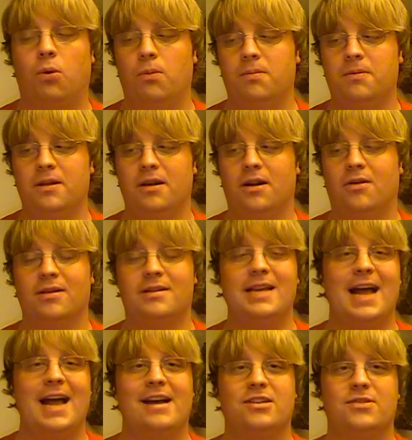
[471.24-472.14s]
you know,
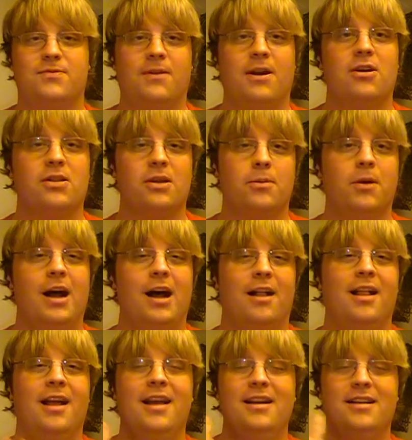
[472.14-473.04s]
attacks fairly
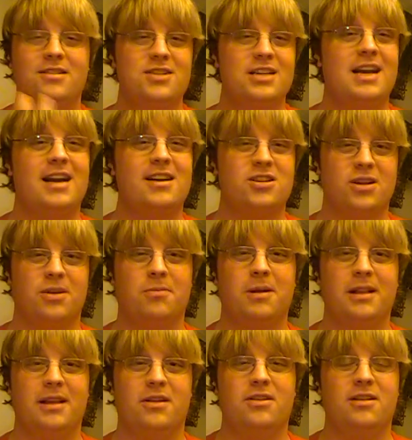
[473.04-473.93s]
well. This is actually a
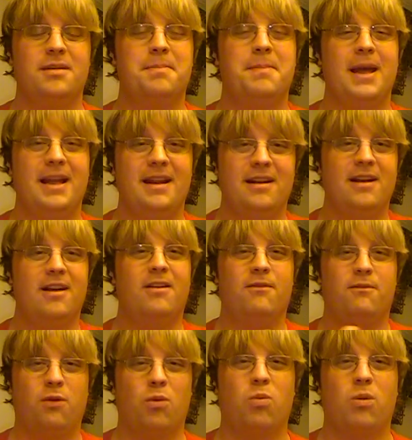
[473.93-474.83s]
really good debate
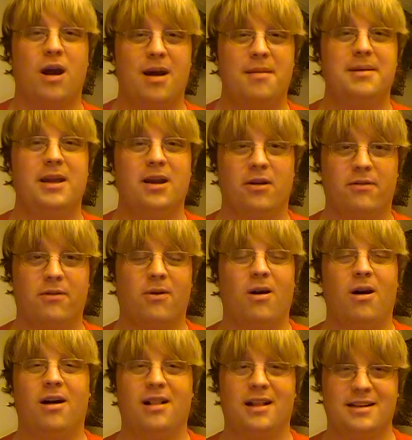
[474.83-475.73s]
for Romney
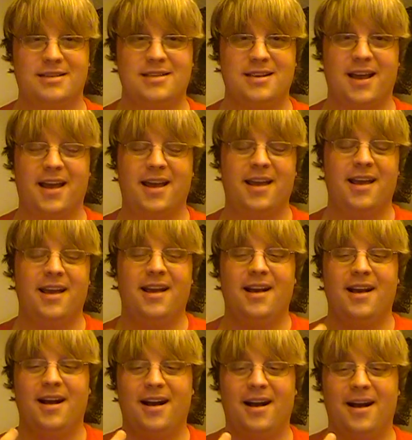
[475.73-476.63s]
overall, I'd say.
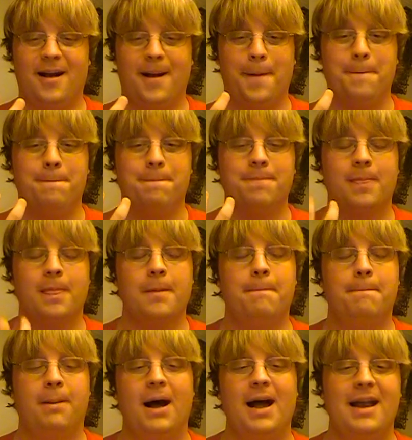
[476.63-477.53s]

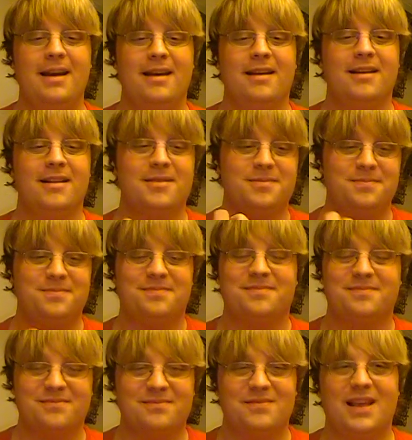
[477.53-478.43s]
But
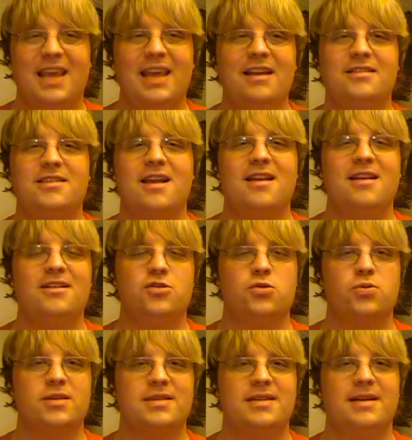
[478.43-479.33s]
it's
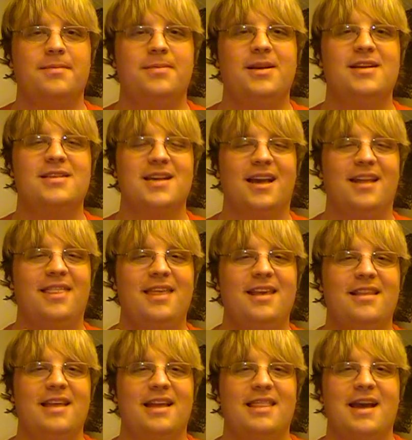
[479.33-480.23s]
interesting because I
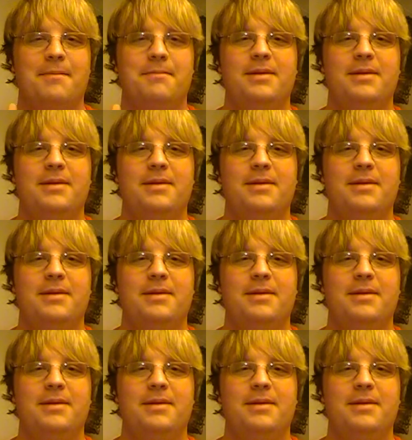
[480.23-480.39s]
think that